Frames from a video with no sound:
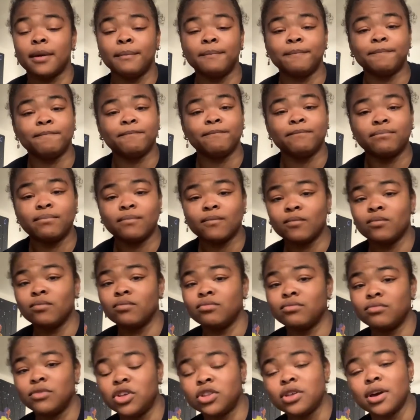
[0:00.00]

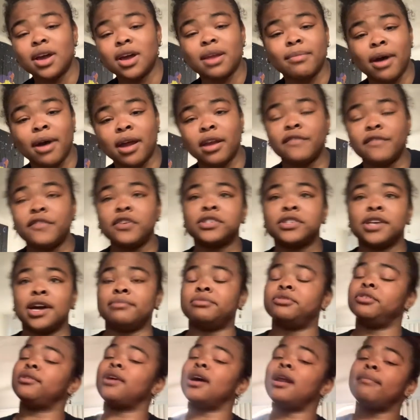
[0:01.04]
You thought about it a few times.
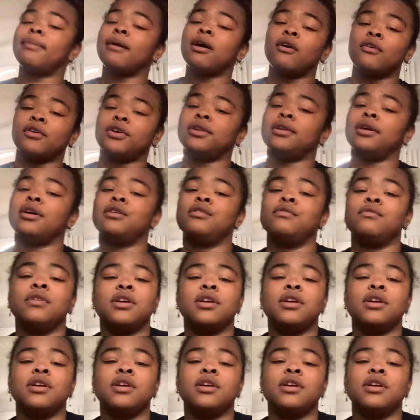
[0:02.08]
You thought about, you know,